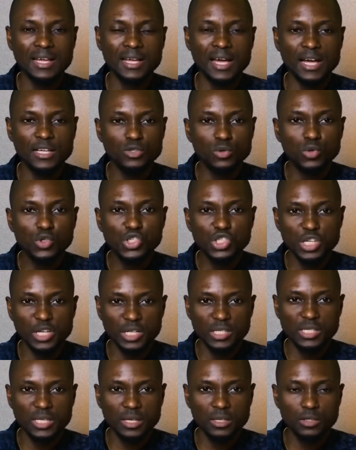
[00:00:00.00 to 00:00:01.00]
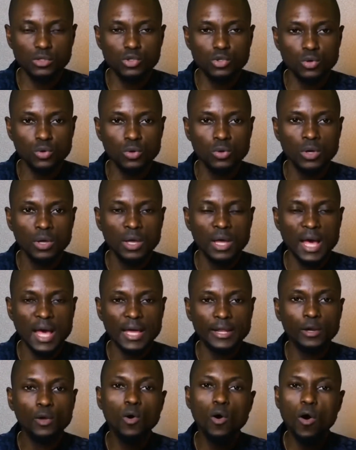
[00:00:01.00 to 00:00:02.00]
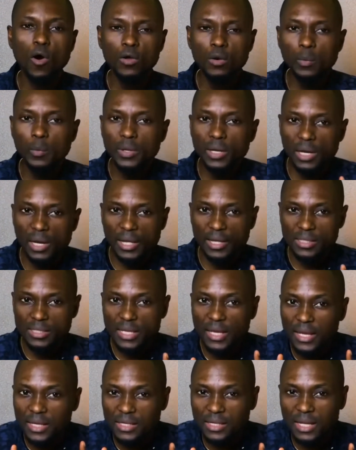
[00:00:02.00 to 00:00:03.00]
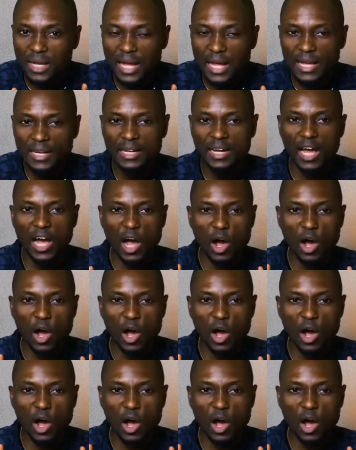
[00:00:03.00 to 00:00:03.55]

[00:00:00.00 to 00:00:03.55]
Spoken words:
associated to an unrelated and